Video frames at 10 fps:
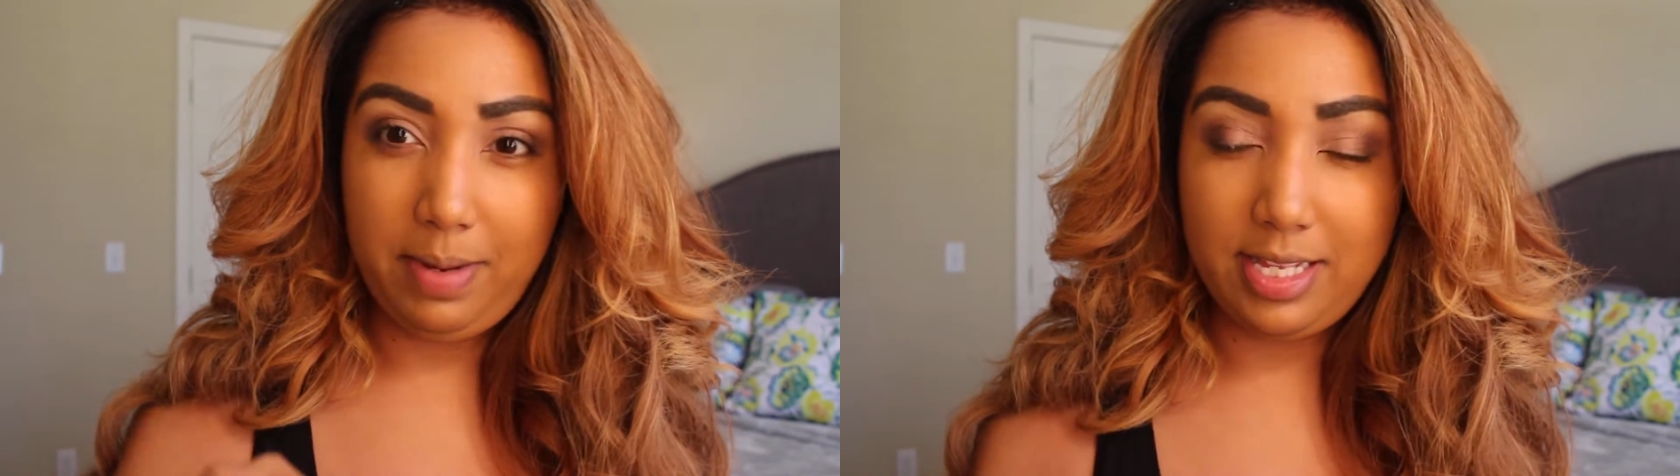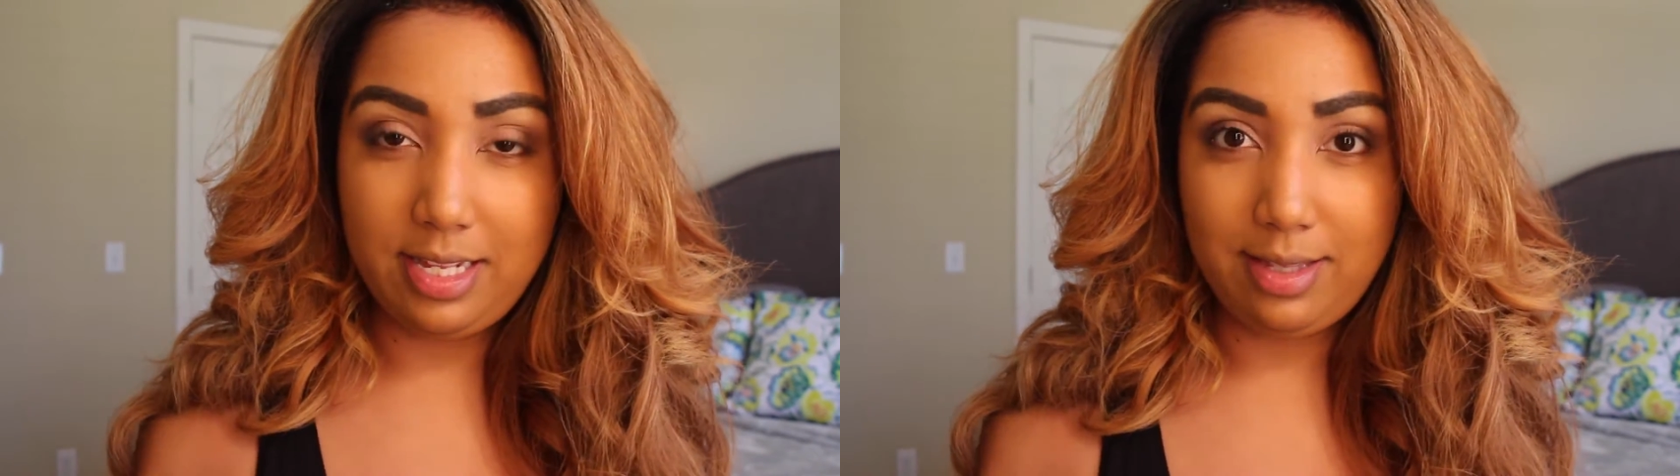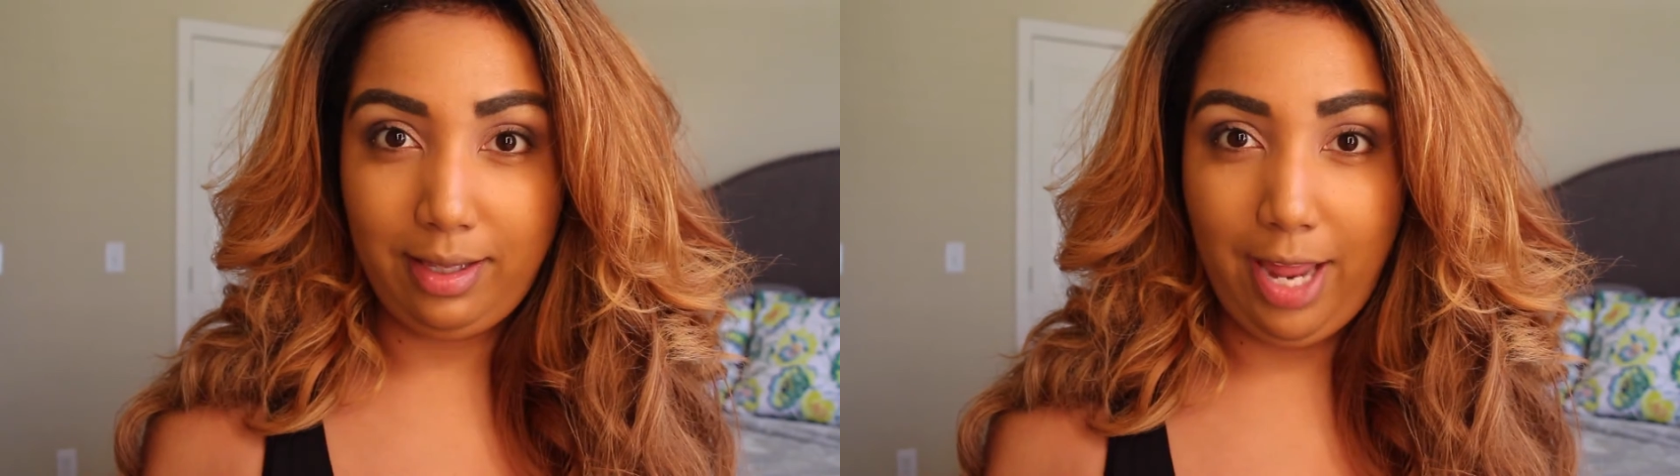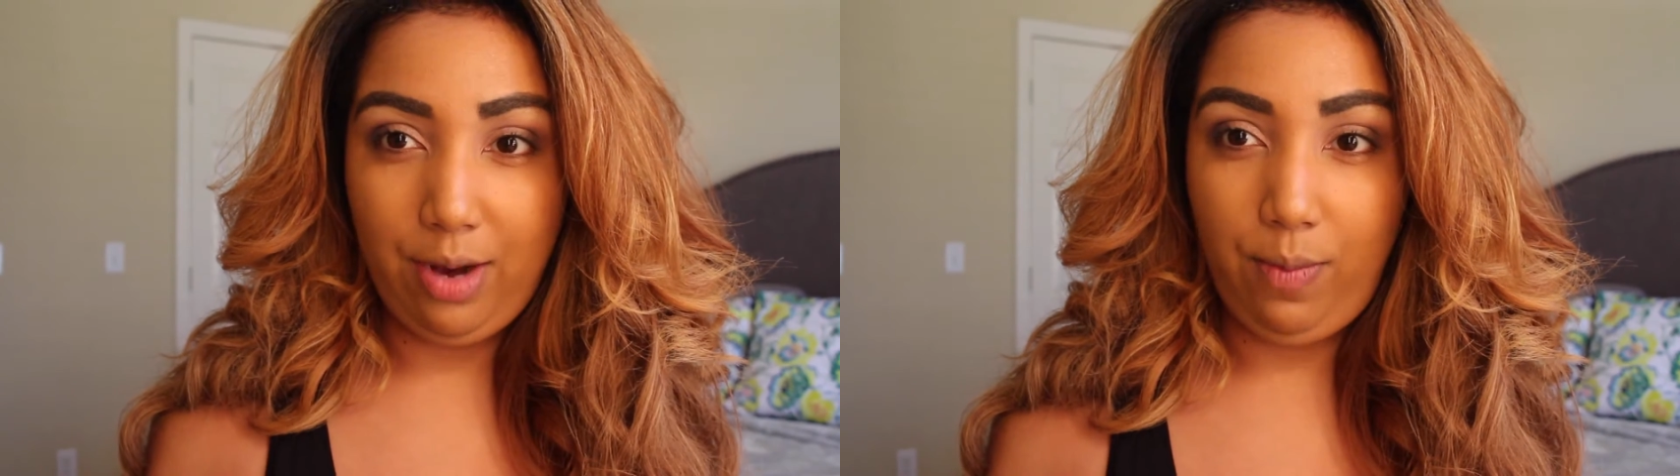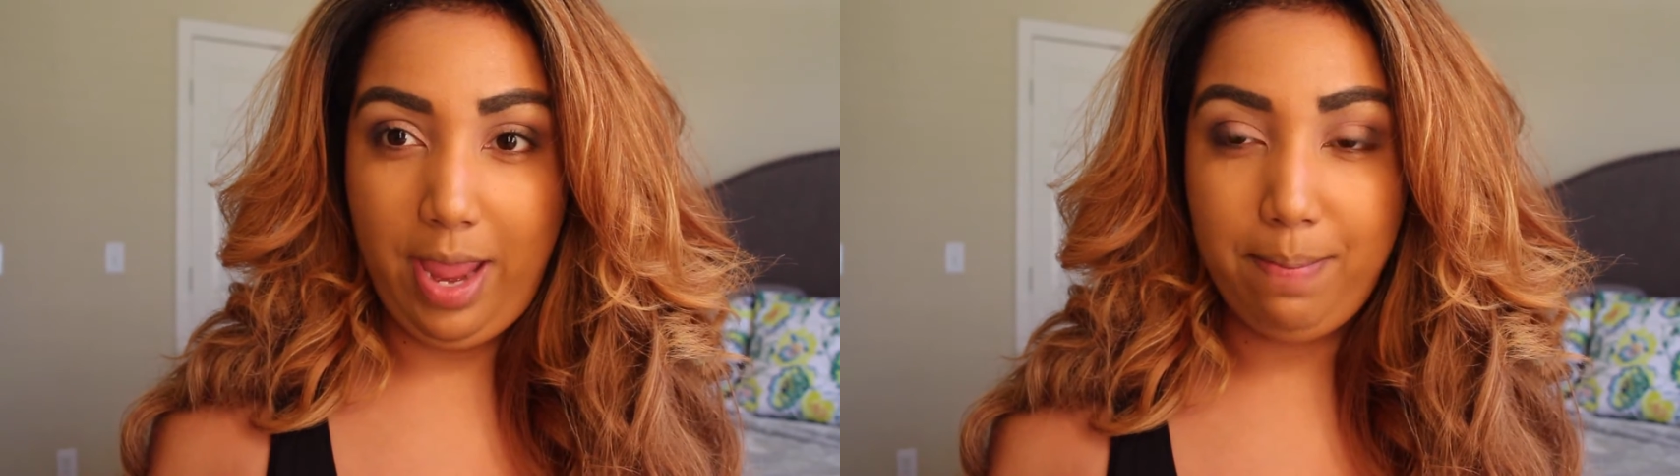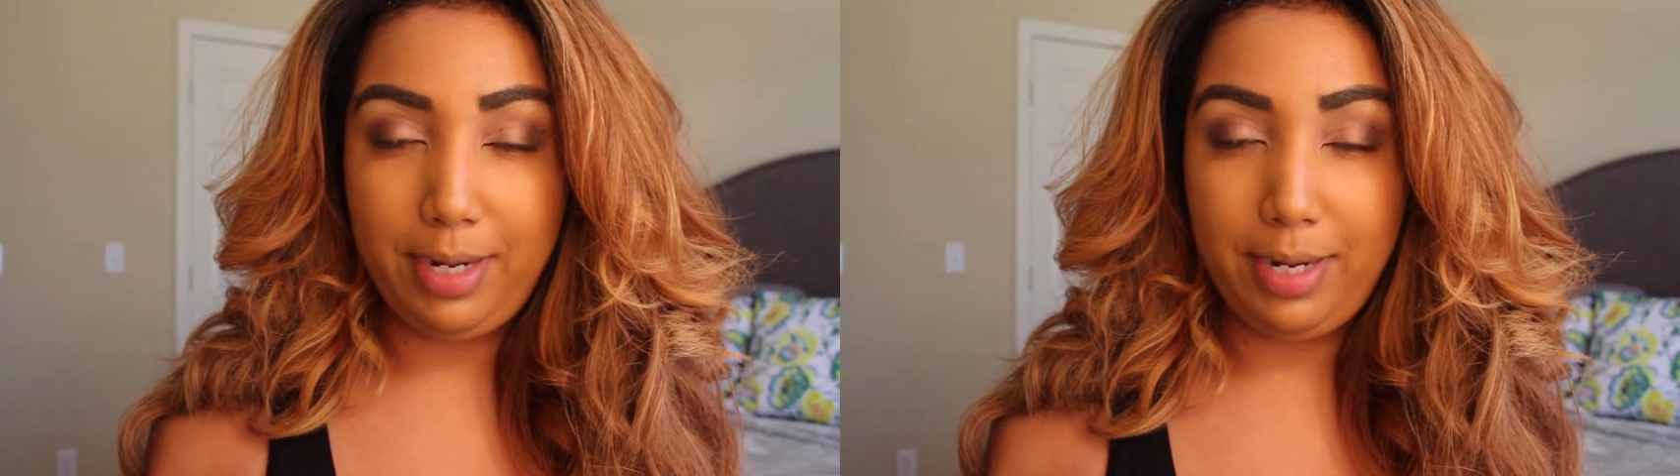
because it's lightweight,